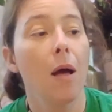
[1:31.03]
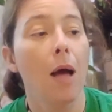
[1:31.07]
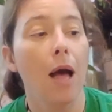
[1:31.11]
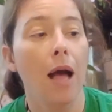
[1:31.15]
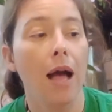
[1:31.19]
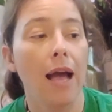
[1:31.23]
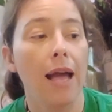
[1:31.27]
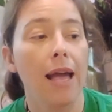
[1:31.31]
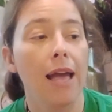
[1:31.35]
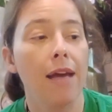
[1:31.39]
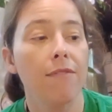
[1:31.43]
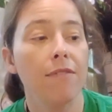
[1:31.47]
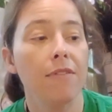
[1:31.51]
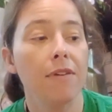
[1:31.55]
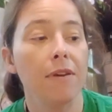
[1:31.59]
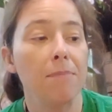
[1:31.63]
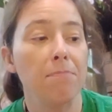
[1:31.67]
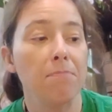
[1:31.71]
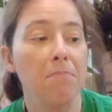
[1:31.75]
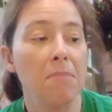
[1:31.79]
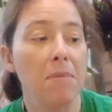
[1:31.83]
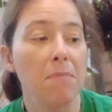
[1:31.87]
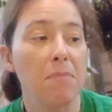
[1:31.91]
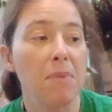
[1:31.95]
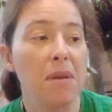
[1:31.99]
I
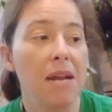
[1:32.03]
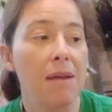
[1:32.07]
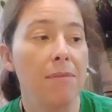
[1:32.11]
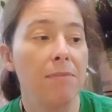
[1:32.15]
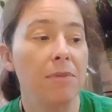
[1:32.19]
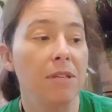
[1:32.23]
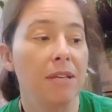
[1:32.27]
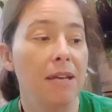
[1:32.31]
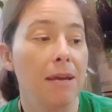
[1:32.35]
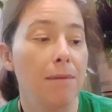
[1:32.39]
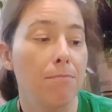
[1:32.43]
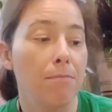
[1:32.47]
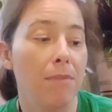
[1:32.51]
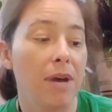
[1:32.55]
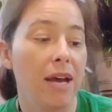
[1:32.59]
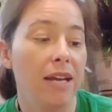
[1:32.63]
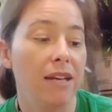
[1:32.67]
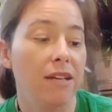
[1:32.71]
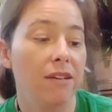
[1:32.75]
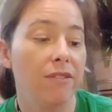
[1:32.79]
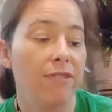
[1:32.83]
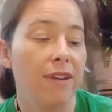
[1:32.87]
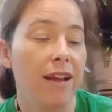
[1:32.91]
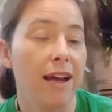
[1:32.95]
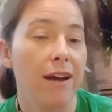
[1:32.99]
haven't been able to get
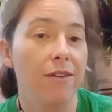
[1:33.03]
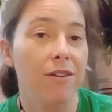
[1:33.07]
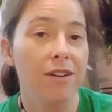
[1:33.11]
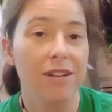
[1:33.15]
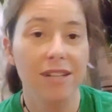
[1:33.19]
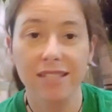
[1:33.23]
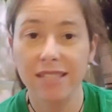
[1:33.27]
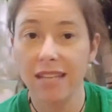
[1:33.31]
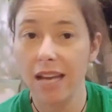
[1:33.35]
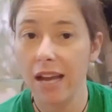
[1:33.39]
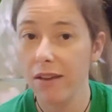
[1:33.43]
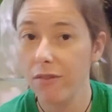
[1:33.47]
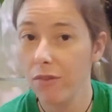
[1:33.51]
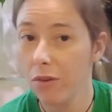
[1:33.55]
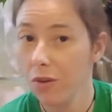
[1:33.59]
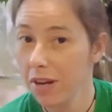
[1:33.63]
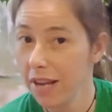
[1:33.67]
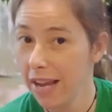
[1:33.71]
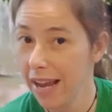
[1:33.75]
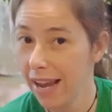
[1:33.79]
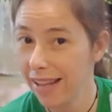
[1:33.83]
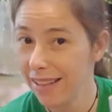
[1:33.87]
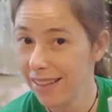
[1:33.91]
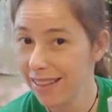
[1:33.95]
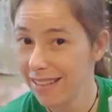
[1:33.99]
mine to flower because I've only
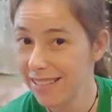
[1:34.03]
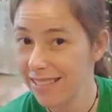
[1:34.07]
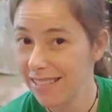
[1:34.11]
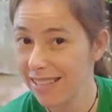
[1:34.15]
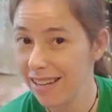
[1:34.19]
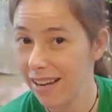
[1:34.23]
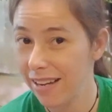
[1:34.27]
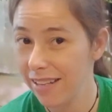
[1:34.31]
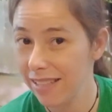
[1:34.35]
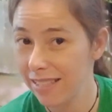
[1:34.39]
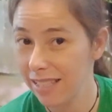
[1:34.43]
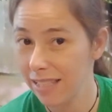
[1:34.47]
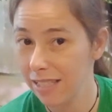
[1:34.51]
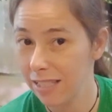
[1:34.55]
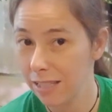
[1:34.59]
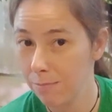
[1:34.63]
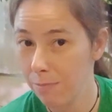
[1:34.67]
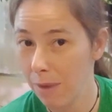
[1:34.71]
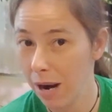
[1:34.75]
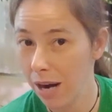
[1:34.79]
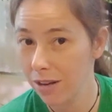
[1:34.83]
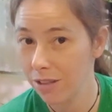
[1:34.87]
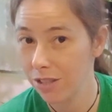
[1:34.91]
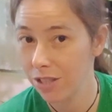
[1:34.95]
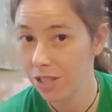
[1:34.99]
had this guy since
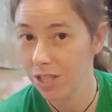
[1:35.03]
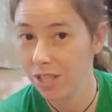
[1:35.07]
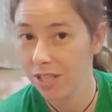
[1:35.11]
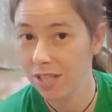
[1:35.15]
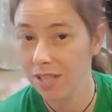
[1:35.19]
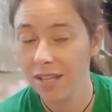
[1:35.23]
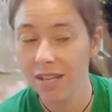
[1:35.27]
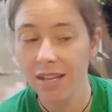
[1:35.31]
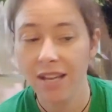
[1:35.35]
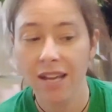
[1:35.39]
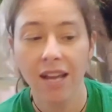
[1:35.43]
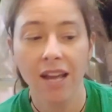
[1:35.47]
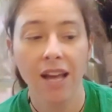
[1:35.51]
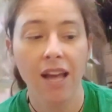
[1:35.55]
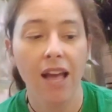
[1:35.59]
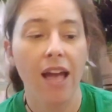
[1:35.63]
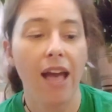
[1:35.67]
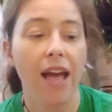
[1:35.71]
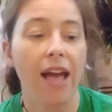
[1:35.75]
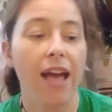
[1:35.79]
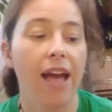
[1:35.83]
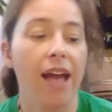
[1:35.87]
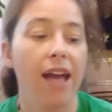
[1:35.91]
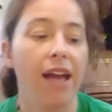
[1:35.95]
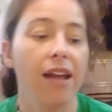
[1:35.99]
March.
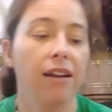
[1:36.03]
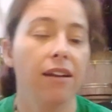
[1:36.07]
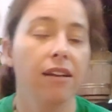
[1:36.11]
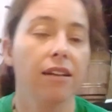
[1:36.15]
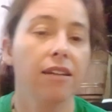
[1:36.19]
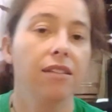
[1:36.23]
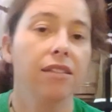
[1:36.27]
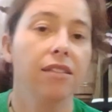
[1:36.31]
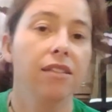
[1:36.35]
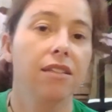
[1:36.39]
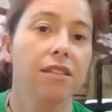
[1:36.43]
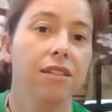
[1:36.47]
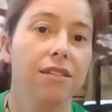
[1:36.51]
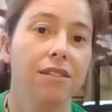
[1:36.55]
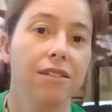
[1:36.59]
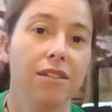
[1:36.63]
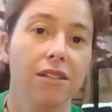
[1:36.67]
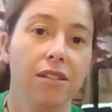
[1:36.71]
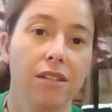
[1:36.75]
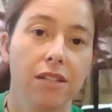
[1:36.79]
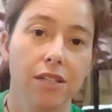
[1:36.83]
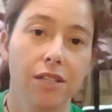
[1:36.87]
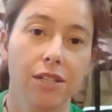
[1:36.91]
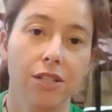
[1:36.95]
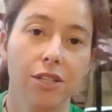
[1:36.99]
And
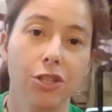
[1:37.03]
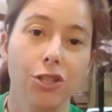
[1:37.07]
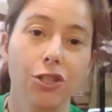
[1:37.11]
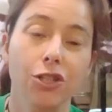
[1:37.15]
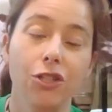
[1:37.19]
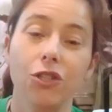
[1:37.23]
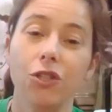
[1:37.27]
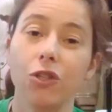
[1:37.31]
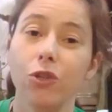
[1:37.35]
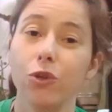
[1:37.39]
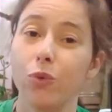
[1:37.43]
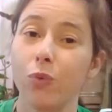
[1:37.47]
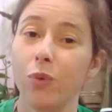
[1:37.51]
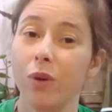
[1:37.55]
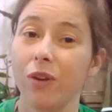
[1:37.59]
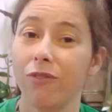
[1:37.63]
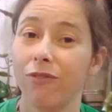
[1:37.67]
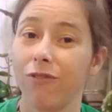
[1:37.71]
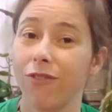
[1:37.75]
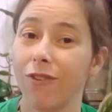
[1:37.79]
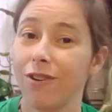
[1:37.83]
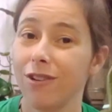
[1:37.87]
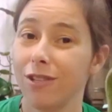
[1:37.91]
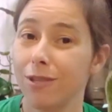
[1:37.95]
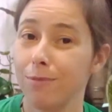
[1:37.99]
you would have
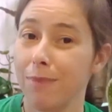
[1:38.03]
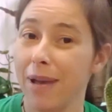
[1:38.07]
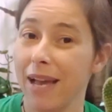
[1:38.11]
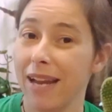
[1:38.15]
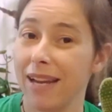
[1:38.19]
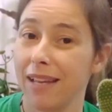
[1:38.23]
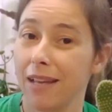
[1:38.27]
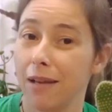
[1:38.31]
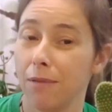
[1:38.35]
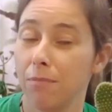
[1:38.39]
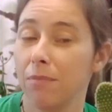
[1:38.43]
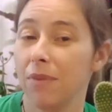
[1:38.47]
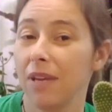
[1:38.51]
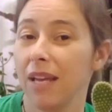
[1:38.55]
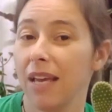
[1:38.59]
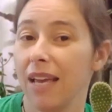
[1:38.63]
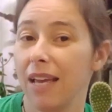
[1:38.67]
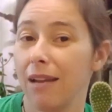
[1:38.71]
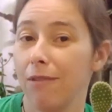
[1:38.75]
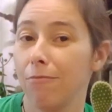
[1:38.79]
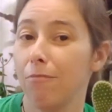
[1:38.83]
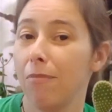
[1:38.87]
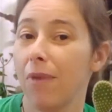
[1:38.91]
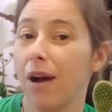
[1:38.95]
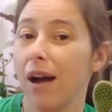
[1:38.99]
first met him
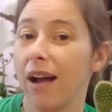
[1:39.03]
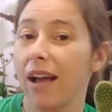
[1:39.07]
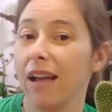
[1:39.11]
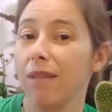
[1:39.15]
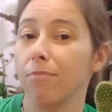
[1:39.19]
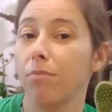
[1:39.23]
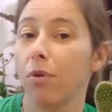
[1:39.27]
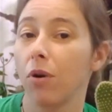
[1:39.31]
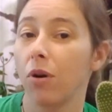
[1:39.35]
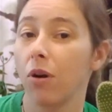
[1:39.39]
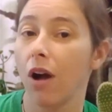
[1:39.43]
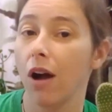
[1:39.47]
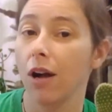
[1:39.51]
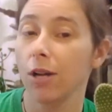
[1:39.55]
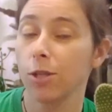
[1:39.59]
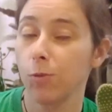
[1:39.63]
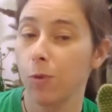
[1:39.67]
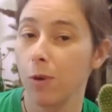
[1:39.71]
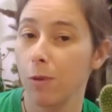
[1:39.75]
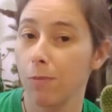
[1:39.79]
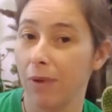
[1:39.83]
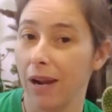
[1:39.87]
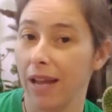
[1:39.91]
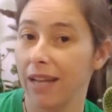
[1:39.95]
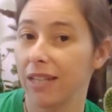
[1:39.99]
in my Port
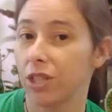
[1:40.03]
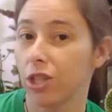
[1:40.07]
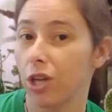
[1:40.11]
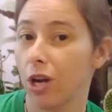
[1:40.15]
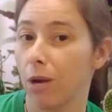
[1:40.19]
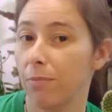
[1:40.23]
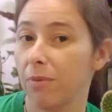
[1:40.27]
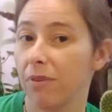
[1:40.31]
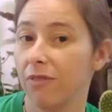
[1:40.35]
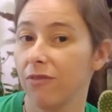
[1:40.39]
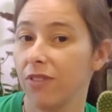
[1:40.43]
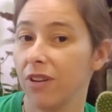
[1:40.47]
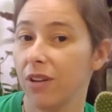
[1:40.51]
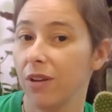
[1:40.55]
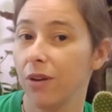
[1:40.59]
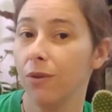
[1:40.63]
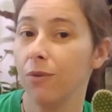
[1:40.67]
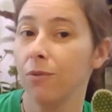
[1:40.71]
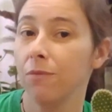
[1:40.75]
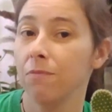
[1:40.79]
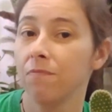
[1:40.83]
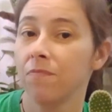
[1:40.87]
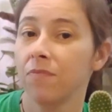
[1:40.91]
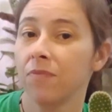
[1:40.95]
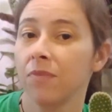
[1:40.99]
Hawkesbury plant shopping
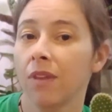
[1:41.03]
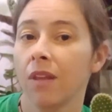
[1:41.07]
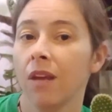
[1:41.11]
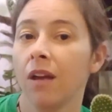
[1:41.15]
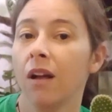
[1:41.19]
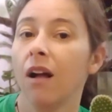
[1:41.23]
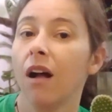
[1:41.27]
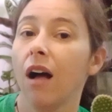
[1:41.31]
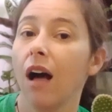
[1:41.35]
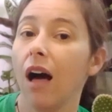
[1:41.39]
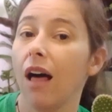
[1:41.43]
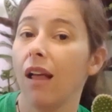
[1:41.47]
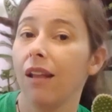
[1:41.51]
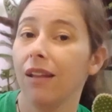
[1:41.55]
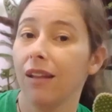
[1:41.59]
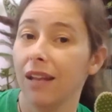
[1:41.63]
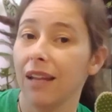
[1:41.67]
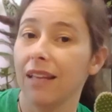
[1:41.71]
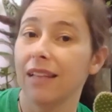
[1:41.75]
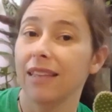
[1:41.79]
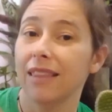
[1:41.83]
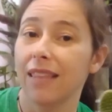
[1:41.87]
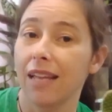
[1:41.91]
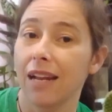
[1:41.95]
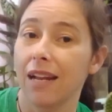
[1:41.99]
video. I'll
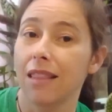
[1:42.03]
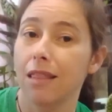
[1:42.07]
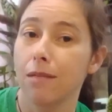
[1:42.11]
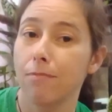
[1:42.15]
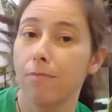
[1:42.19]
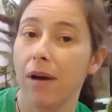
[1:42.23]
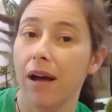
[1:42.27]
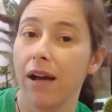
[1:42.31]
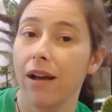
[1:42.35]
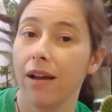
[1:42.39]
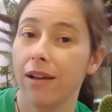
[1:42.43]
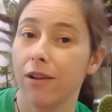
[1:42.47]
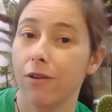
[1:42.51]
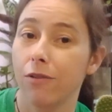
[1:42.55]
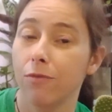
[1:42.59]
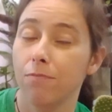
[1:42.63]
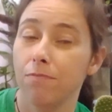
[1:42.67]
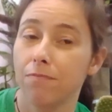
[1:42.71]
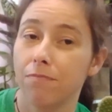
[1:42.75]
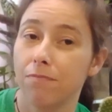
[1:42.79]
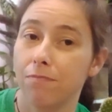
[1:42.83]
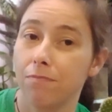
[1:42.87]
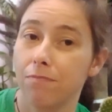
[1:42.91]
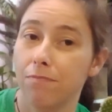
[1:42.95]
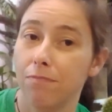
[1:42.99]
link that in the bio
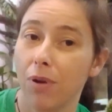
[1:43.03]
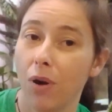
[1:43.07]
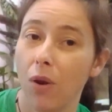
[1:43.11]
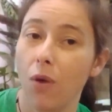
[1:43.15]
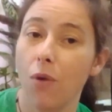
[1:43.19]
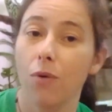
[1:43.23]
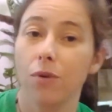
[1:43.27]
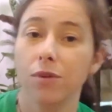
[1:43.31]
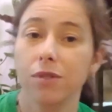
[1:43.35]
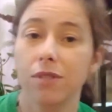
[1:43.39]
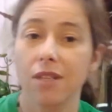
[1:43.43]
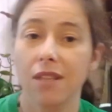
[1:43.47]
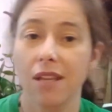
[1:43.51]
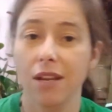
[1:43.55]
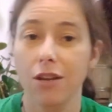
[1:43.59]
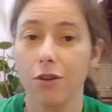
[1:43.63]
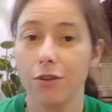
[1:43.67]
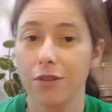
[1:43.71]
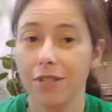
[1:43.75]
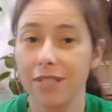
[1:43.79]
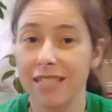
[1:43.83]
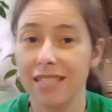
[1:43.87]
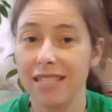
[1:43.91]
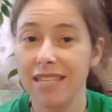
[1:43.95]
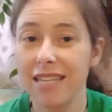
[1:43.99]
below so then
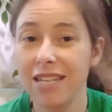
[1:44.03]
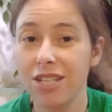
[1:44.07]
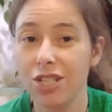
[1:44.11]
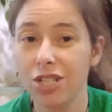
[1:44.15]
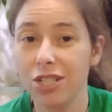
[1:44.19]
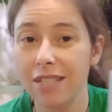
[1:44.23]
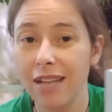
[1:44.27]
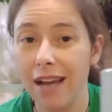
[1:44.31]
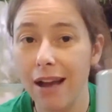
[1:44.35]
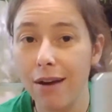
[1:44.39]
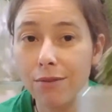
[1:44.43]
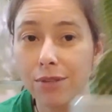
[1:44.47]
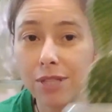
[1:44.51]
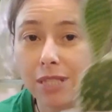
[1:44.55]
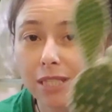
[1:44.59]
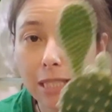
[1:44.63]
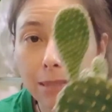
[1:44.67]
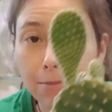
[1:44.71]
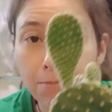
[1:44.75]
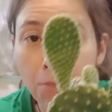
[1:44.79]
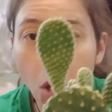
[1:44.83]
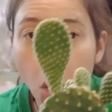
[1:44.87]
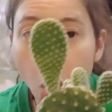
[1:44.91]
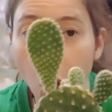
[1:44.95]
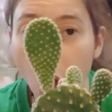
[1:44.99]
you'll see just how
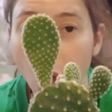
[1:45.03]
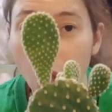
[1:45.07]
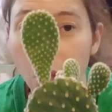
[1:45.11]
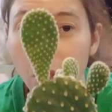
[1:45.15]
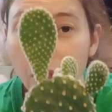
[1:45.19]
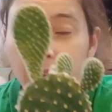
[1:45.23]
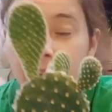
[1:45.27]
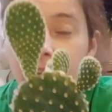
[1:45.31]
small.